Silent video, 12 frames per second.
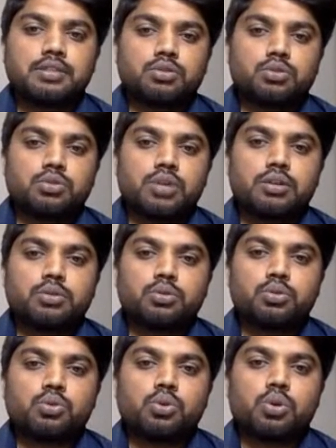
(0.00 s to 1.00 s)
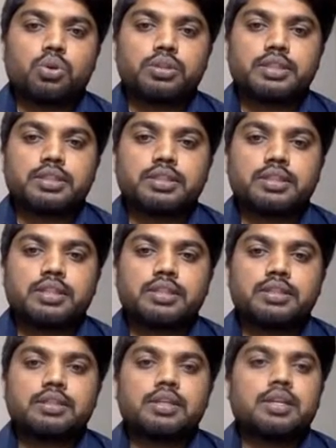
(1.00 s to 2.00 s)
So you have to do all these things.
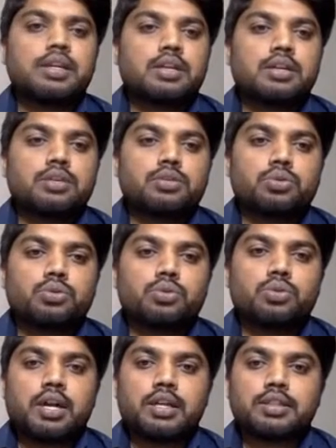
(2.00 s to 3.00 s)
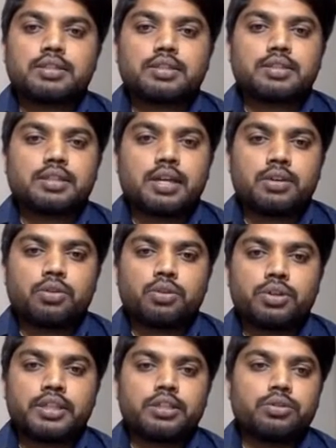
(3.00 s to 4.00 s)
So as I
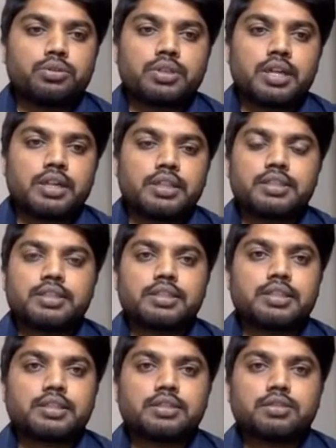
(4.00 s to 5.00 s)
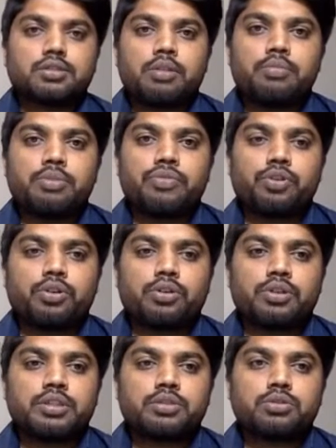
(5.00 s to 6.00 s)
already know that instructions, so I'll be
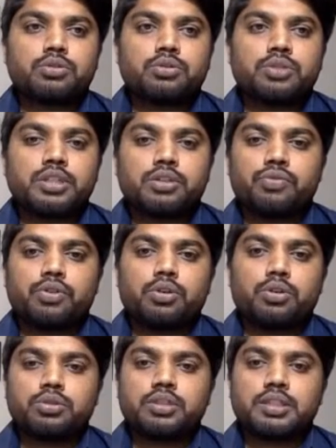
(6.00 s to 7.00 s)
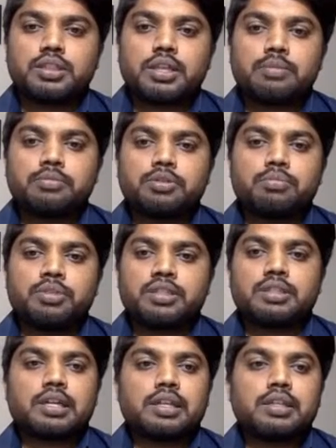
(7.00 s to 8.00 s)
following. So you need to follow these steps
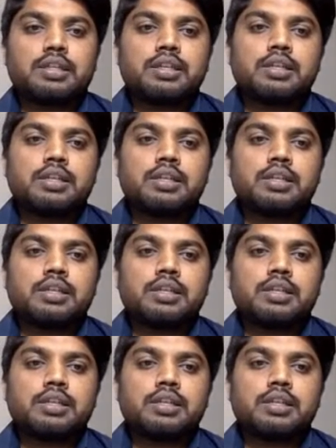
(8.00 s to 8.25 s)
basically.